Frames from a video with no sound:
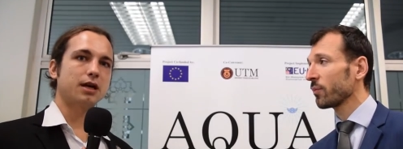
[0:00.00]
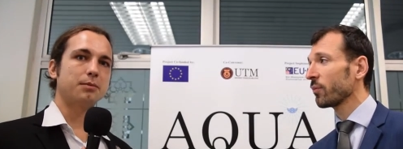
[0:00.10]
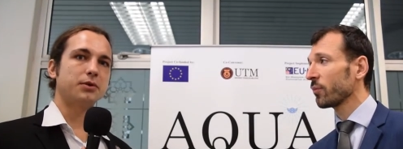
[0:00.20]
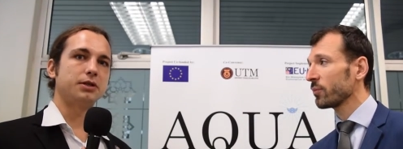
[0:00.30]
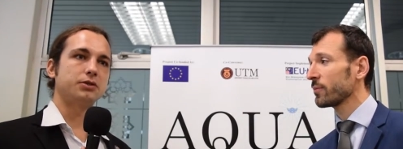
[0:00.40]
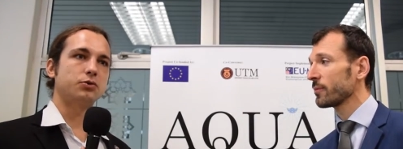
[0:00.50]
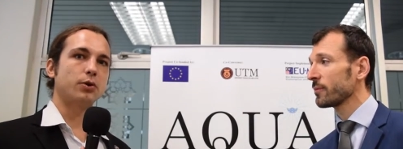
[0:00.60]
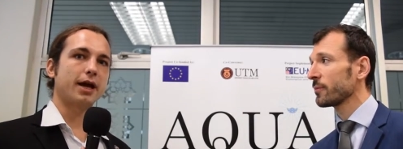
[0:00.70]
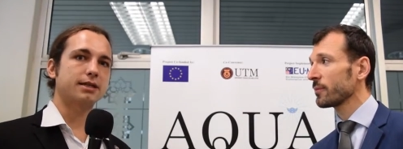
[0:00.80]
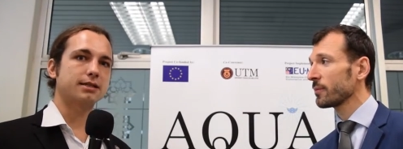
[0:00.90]
Speaker 1: companies to
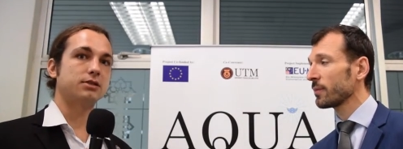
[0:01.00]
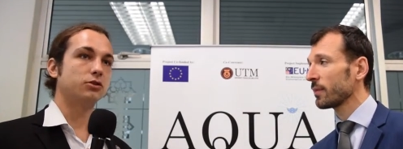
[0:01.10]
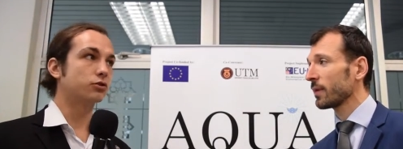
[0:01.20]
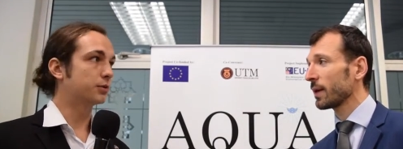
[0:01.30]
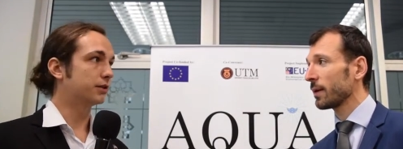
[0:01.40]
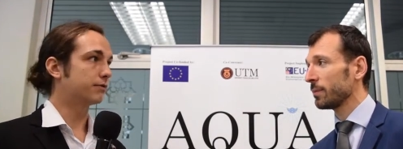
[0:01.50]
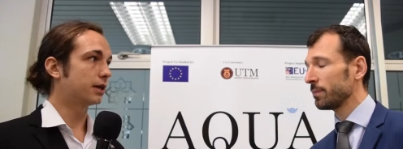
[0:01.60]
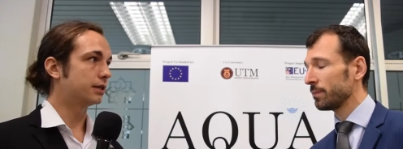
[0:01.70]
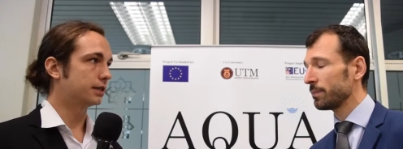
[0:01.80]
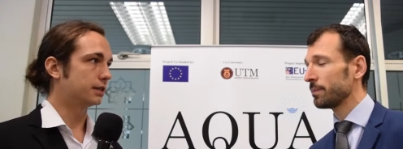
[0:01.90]
access European
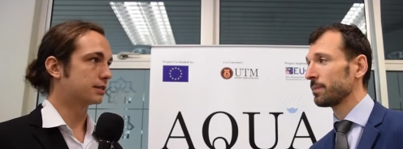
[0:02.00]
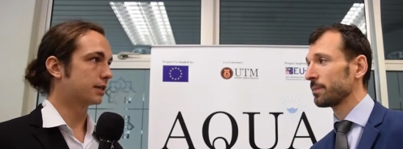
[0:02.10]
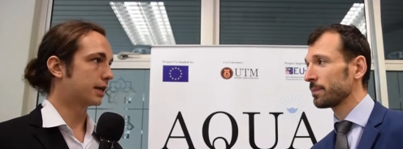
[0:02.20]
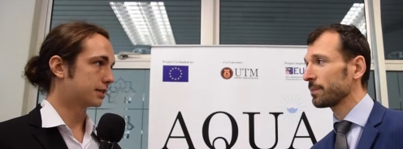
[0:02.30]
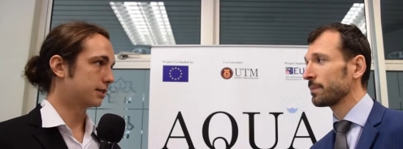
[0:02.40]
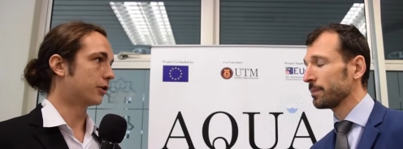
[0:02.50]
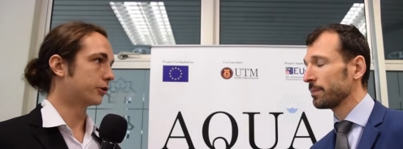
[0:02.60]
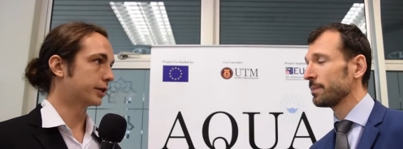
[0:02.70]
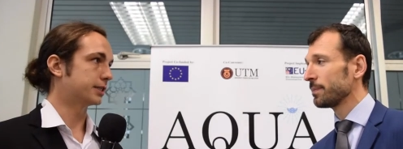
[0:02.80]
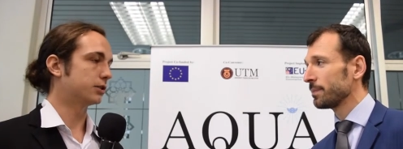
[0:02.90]
fundings as the
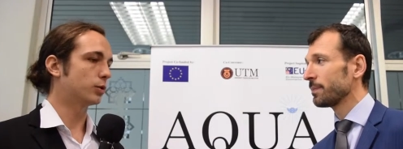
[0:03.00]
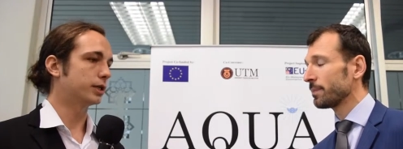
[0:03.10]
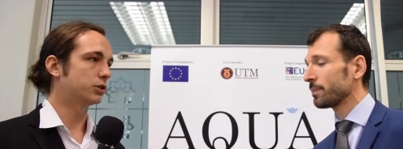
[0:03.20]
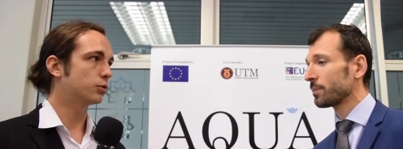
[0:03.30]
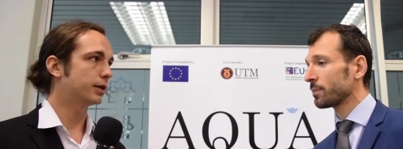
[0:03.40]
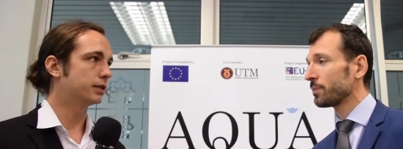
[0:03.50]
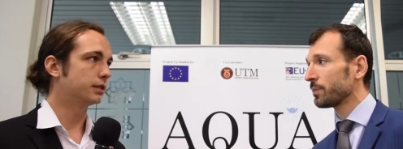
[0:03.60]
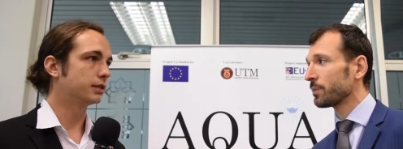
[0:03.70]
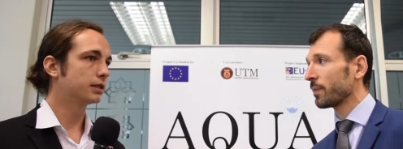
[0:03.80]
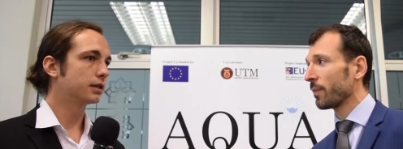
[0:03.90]
Horizon
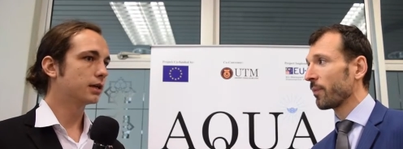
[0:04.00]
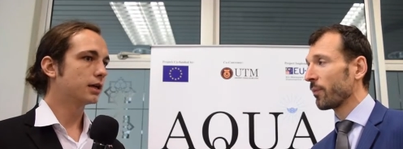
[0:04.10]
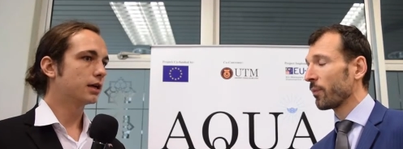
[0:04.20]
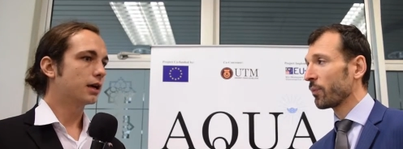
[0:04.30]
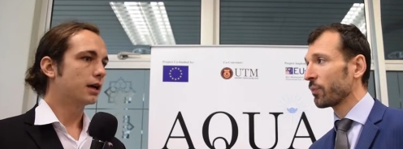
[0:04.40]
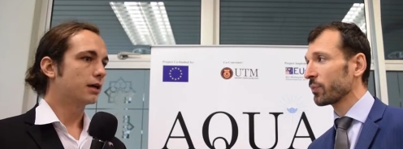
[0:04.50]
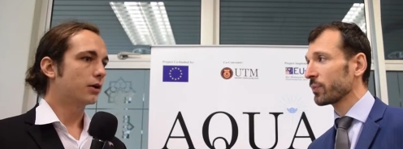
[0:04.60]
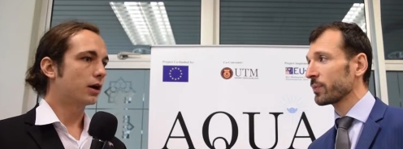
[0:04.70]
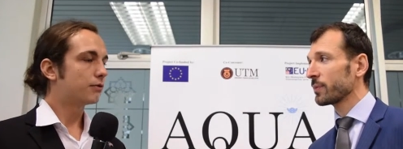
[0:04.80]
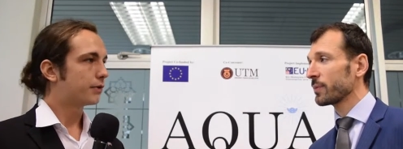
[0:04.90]
2020.
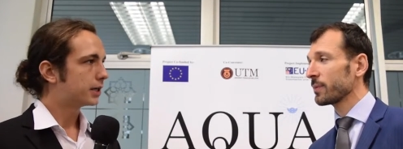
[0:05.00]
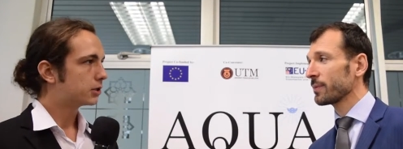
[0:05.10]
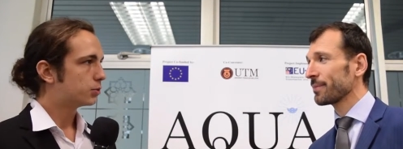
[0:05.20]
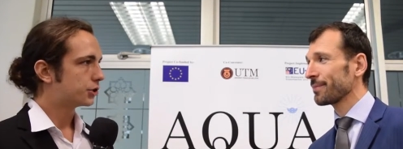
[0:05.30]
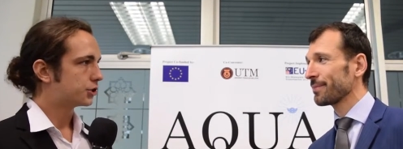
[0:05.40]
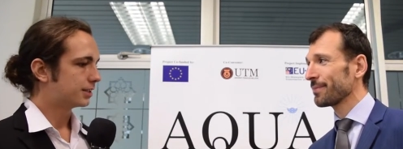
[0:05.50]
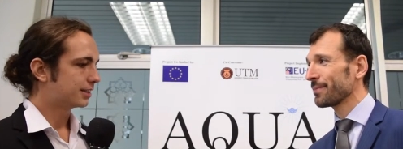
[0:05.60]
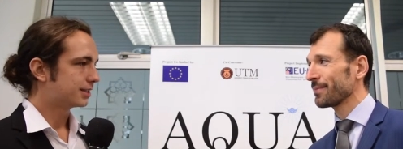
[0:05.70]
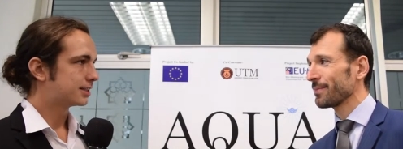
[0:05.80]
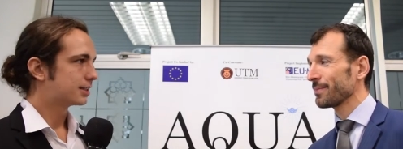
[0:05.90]
Our final question
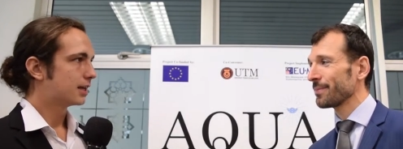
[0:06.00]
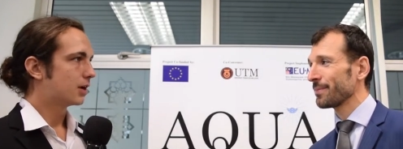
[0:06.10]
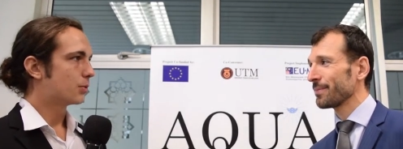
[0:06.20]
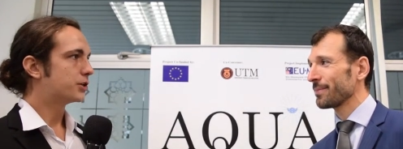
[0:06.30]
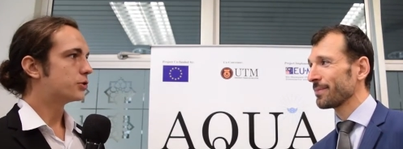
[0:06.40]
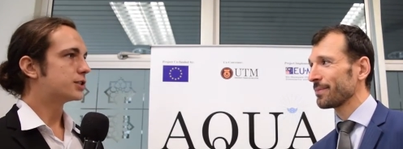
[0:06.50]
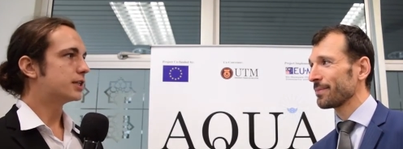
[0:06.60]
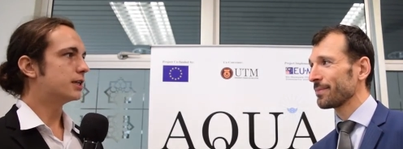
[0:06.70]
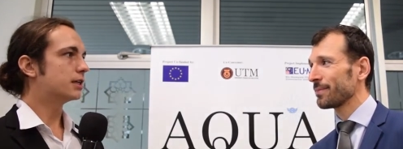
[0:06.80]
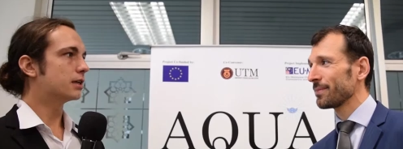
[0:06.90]
is, where do you
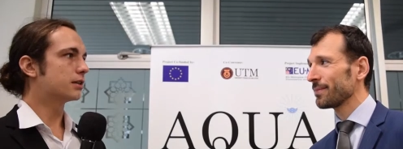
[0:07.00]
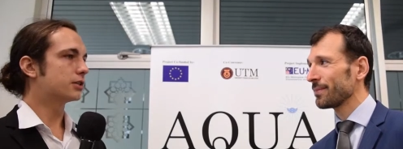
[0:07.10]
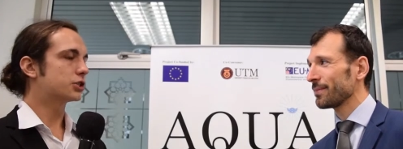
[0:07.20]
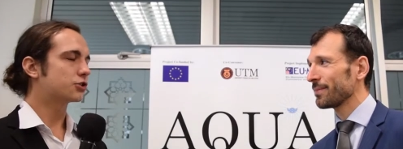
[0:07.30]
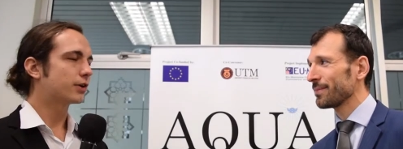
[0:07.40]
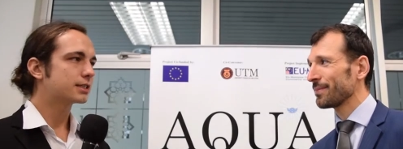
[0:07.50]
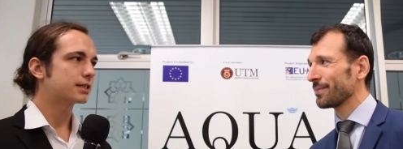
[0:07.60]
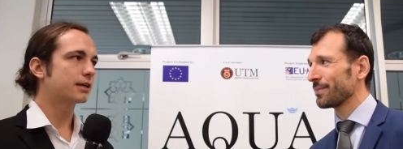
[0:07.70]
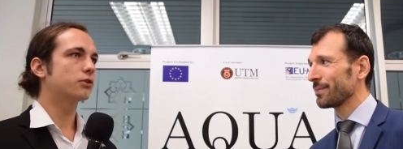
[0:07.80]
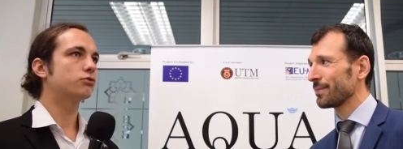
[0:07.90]
see the strengths
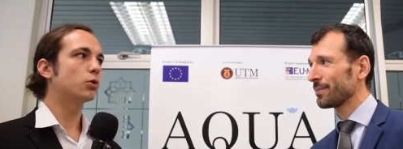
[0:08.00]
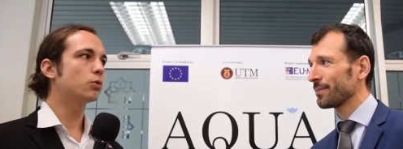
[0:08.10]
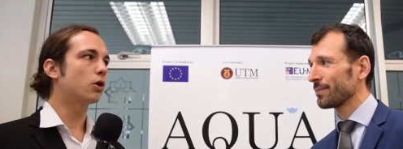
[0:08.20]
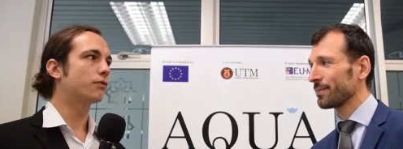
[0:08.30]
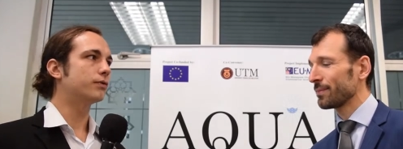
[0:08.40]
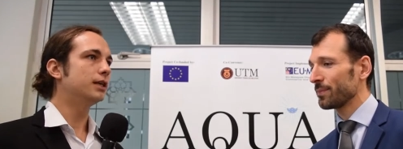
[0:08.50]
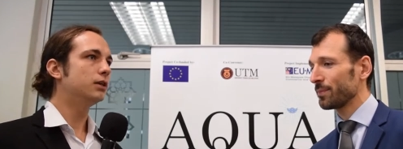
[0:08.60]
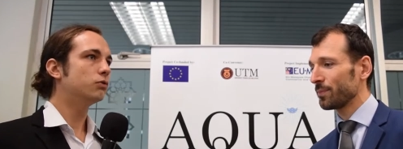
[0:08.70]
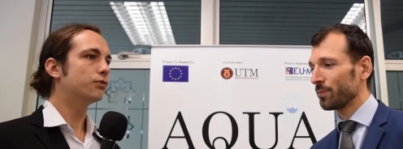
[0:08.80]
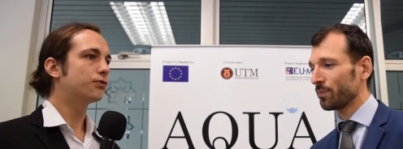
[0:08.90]
and the role of
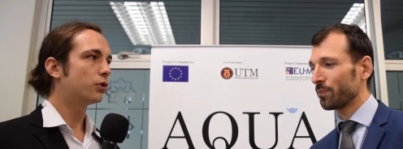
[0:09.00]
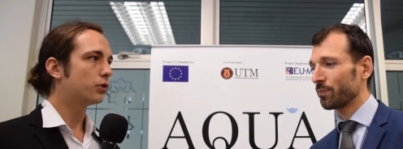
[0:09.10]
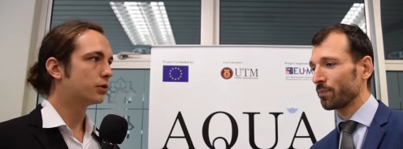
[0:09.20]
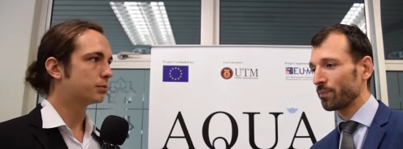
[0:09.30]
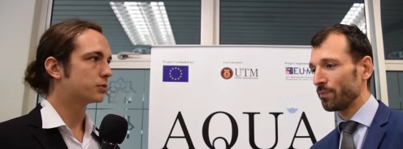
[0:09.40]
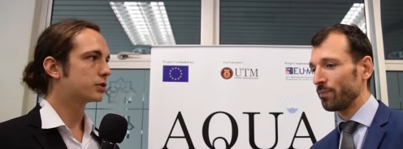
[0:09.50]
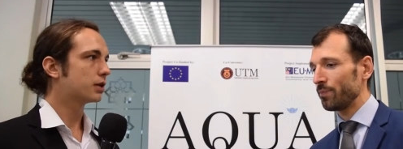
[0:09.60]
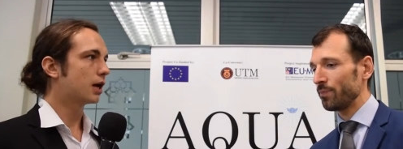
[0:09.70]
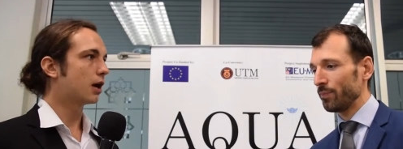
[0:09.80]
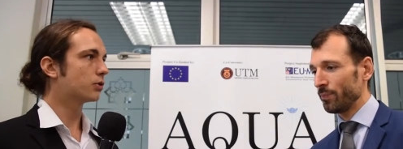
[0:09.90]
EU firms
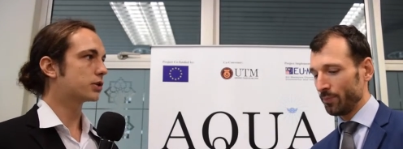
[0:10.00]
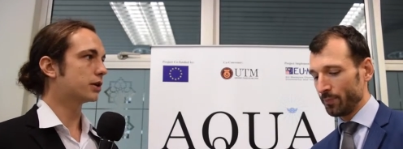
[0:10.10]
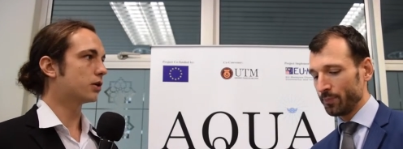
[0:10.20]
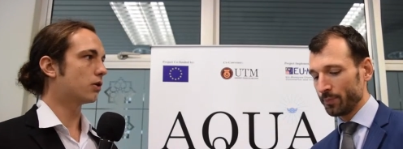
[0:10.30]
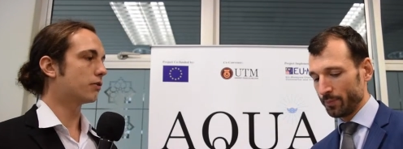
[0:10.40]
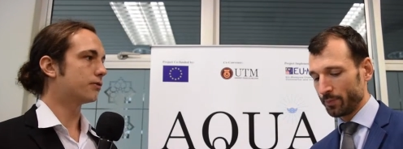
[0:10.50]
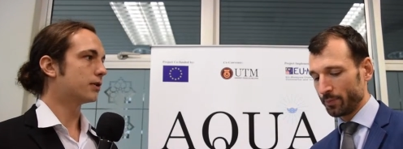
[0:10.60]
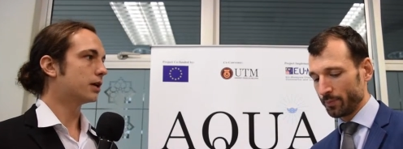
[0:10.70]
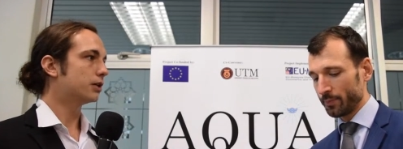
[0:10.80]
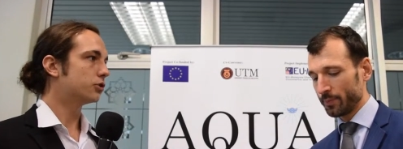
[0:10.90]
outside of
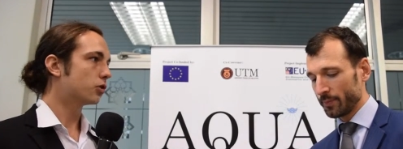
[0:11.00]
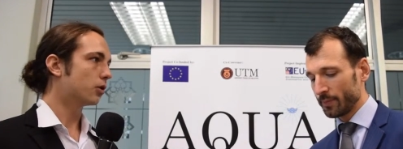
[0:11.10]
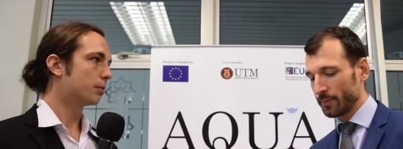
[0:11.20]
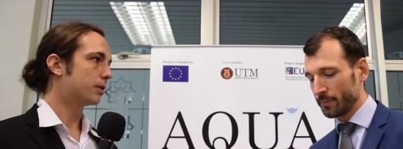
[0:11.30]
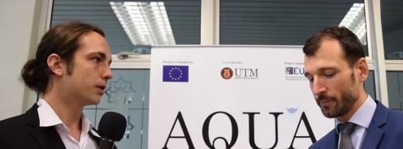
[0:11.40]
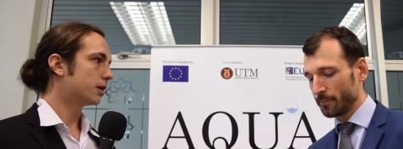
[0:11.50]
Europe